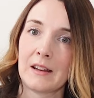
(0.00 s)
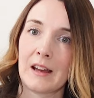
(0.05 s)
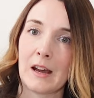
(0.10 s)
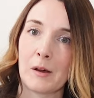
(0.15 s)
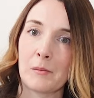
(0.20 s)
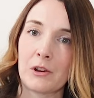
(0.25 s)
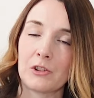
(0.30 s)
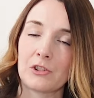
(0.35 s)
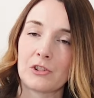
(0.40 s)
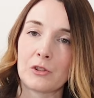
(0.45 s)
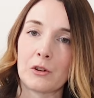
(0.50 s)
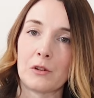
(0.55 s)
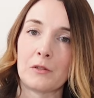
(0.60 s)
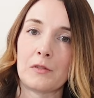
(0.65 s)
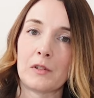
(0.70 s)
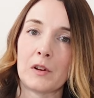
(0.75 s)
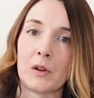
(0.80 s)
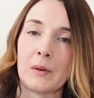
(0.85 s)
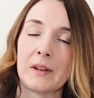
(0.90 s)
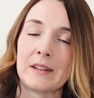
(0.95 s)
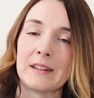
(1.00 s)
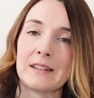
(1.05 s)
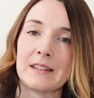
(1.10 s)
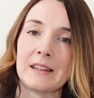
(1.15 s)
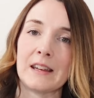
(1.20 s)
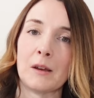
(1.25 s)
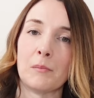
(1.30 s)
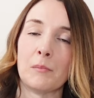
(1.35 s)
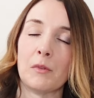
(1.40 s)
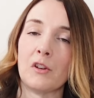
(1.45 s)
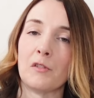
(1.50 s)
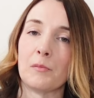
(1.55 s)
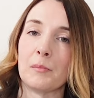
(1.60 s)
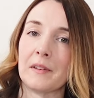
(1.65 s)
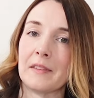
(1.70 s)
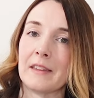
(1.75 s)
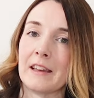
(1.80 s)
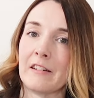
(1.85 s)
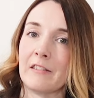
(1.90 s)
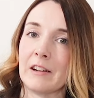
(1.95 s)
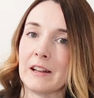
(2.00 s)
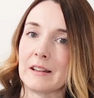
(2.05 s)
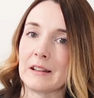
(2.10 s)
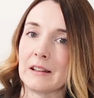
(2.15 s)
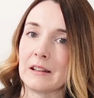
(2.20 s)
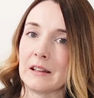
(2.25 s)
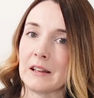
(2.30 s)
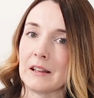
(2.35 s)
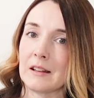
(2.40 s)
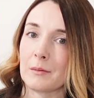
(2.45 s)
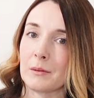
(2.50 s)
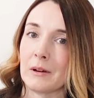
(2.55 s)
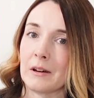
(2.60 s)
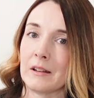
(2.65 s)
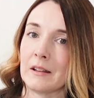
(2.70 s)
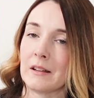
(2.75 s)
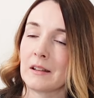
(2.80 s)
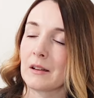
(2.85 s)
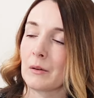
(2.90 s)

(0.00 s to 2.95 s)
how much sort of fluidity and movement there is in this one.